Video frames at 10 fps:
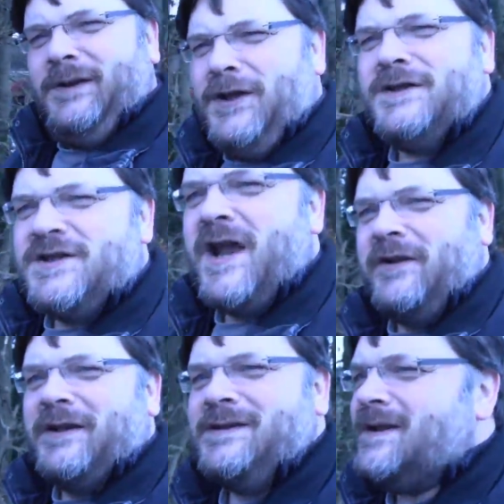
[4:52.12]
you need a
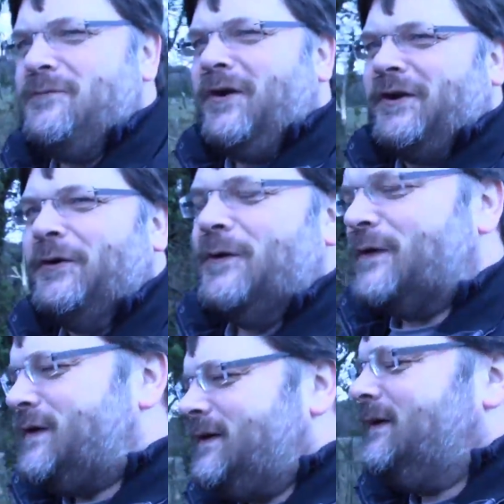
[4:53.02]
chariot. You don't ride a
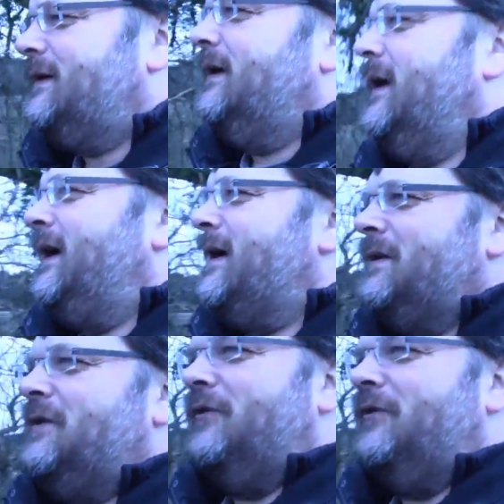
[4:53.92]
horse. If